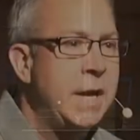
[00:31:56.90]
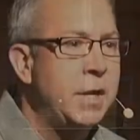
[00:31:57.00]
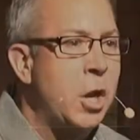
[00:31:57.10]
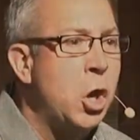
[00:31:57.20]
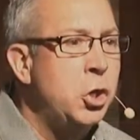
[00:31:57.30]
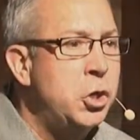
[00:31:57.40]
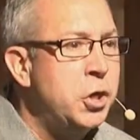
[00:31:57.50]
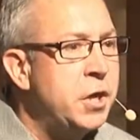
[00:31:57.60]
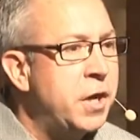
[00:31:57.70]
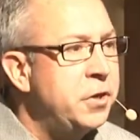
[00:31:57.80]
it. A good
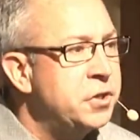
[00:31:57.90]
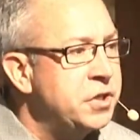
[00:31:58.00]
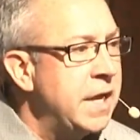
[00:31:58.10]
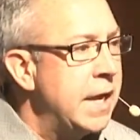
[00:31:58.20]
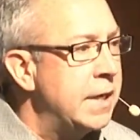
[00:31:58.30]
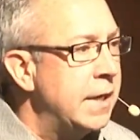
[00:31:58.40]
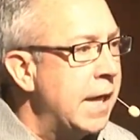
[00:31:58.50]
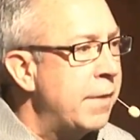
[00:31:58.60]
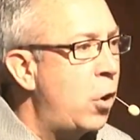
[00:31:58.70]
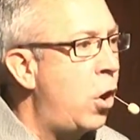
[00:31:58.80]
understanding
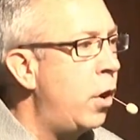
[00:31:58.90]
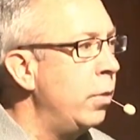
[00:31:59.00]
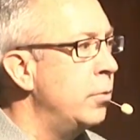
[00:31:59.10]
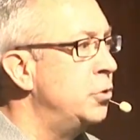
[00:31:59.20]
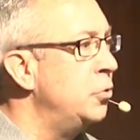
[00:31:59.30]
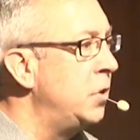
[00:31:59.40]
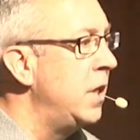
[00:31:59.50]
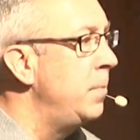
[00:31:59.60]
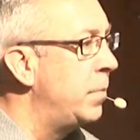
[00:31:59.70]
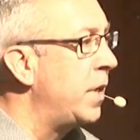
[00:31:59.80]
have all those who keep thy